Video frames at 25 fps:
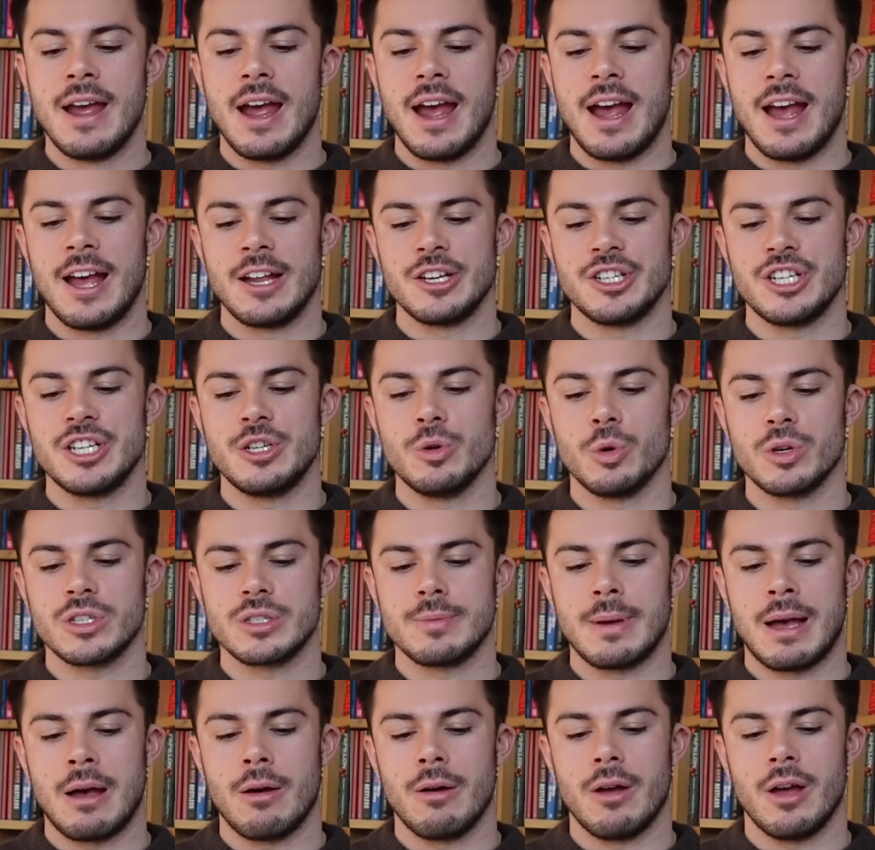and she talks
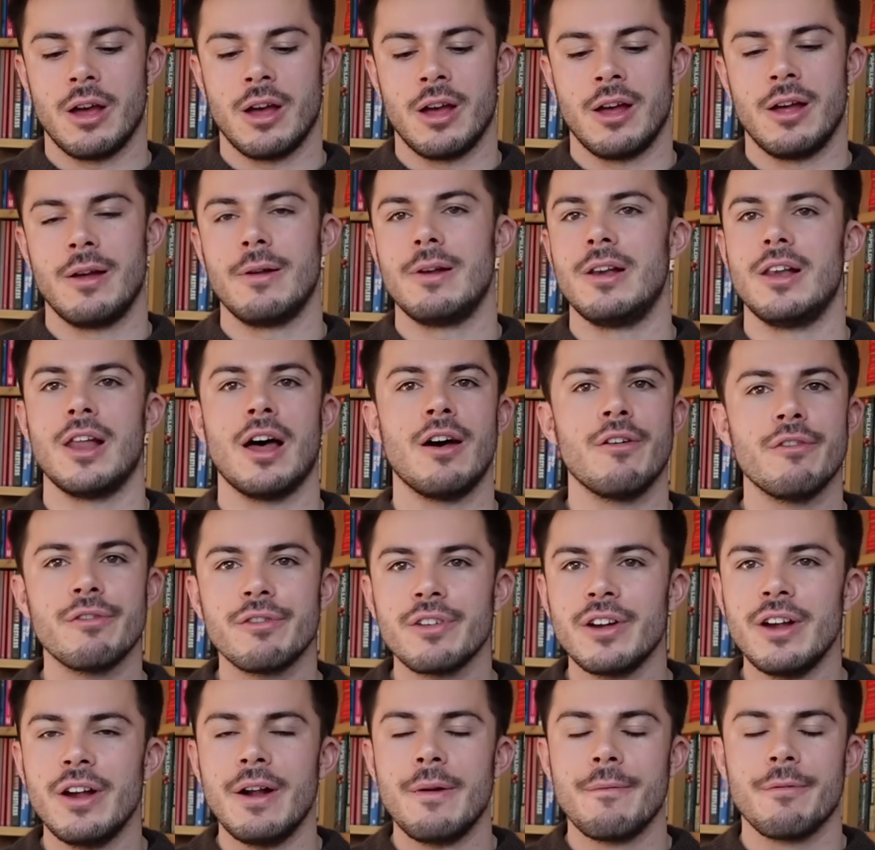about her
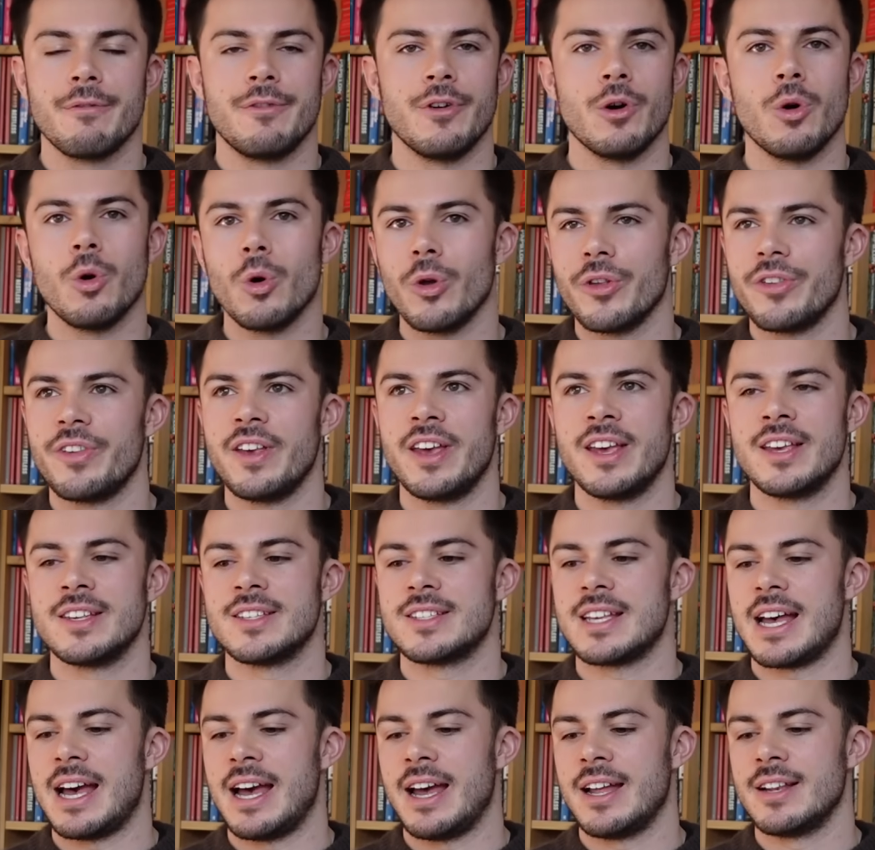love for
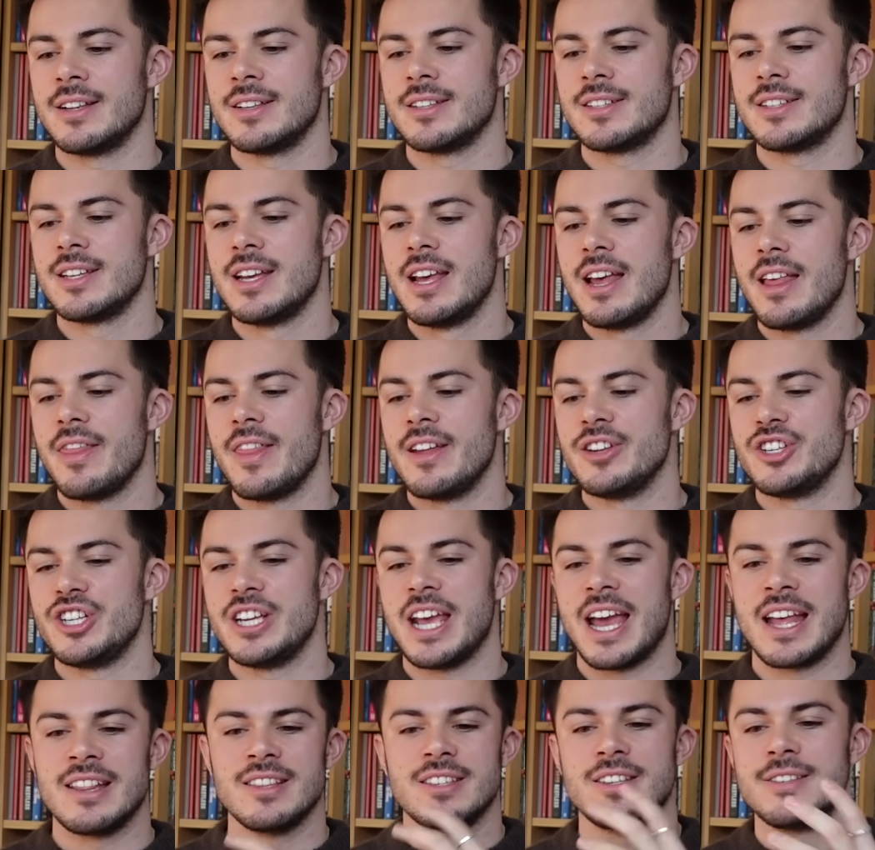horses, and then
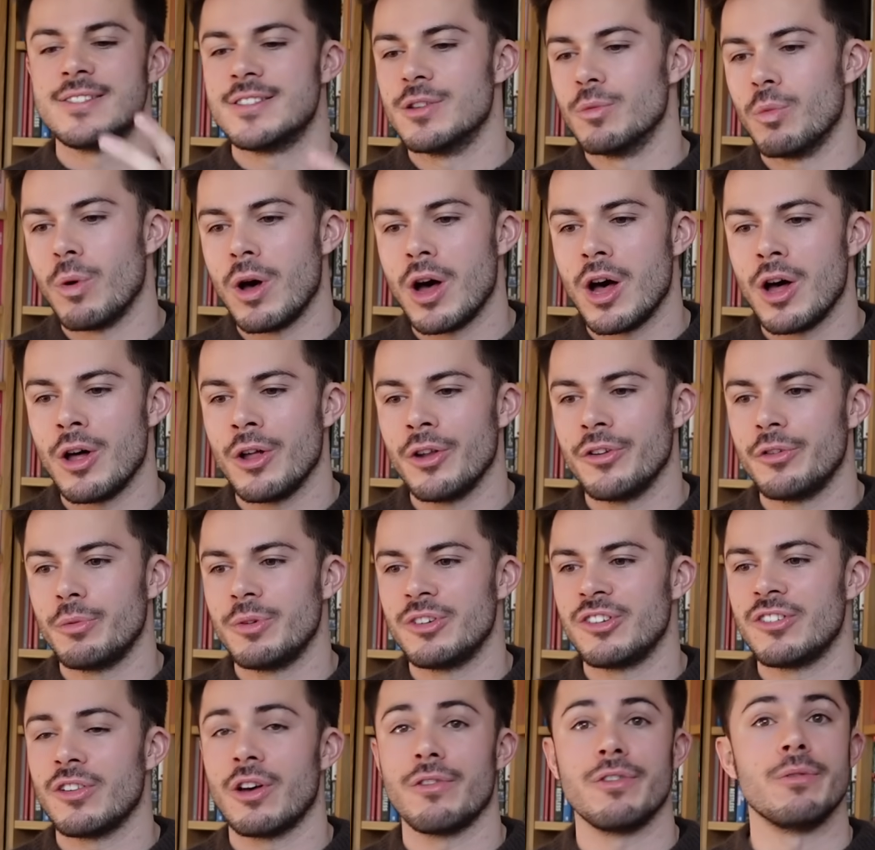she enters the world,
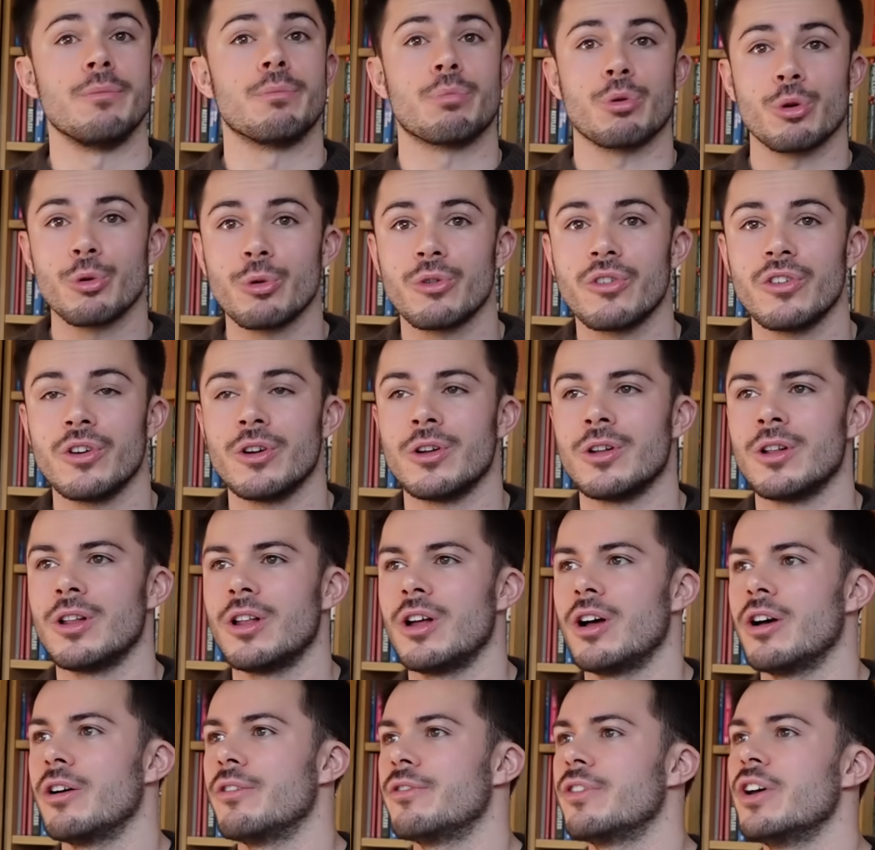which is often
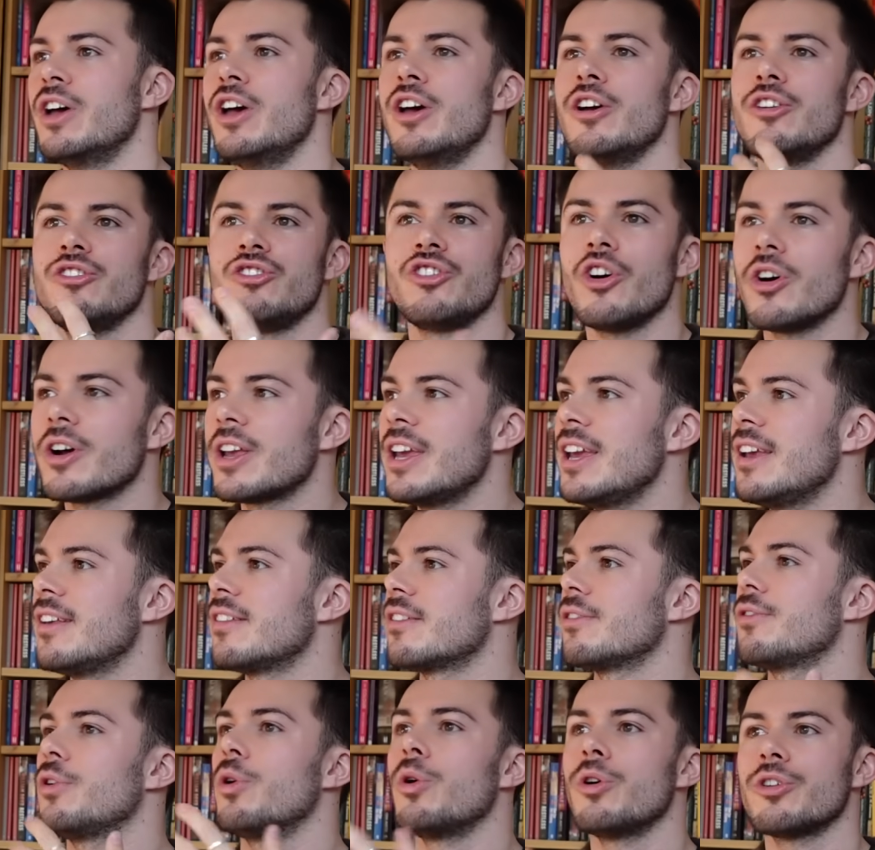brutal, of jockeys,
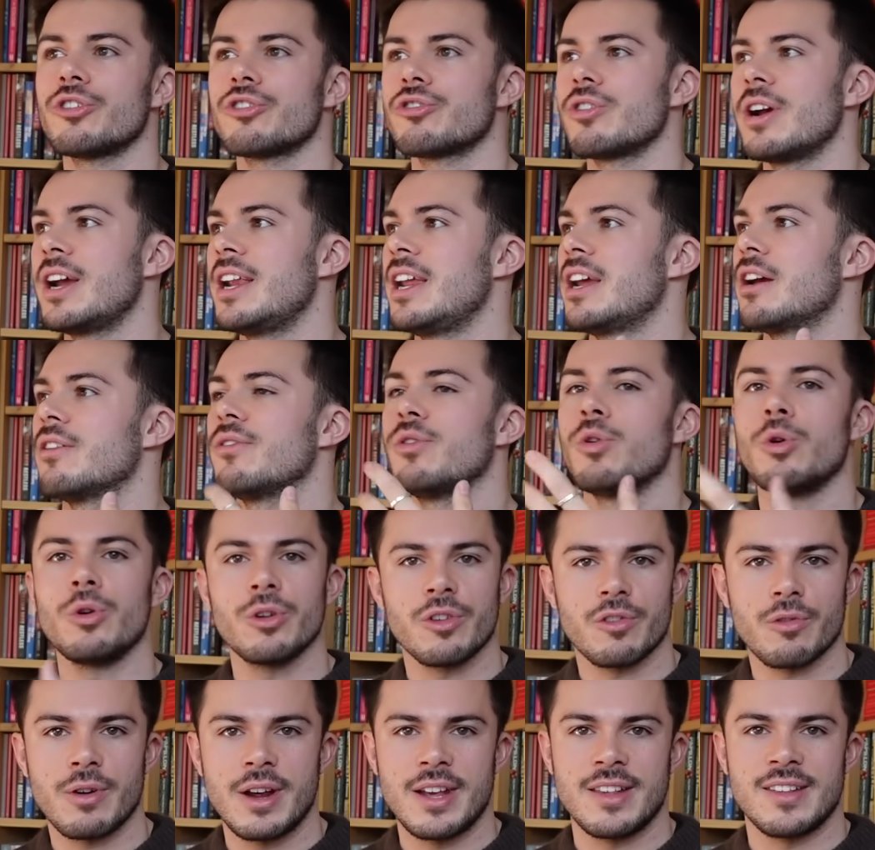of horse training, of
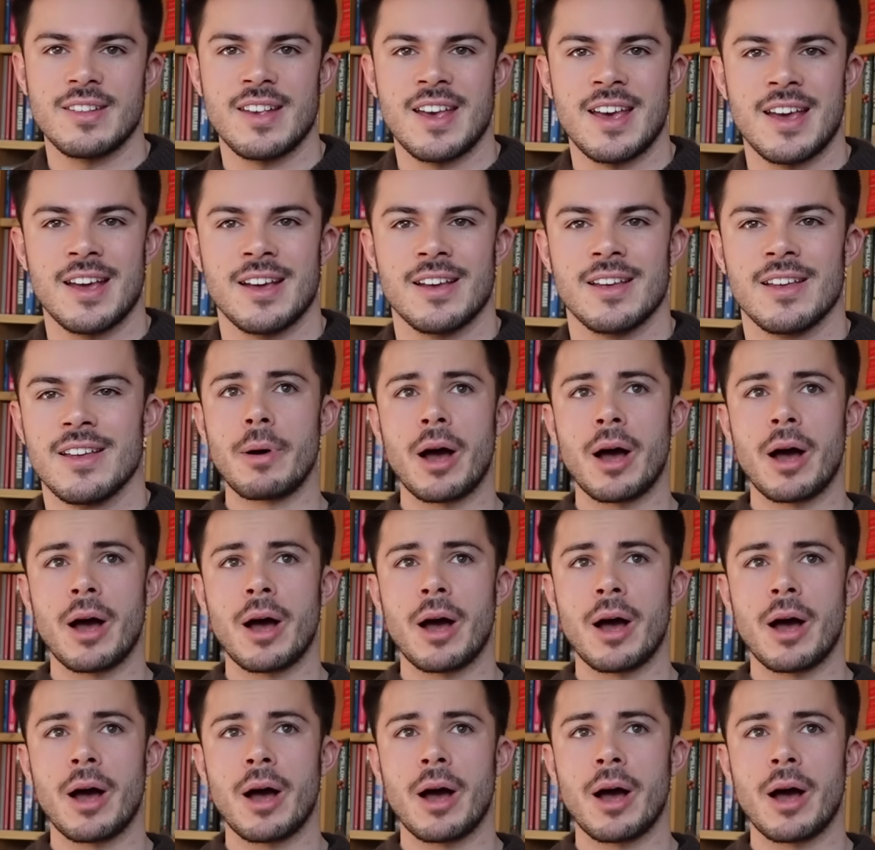horse racing.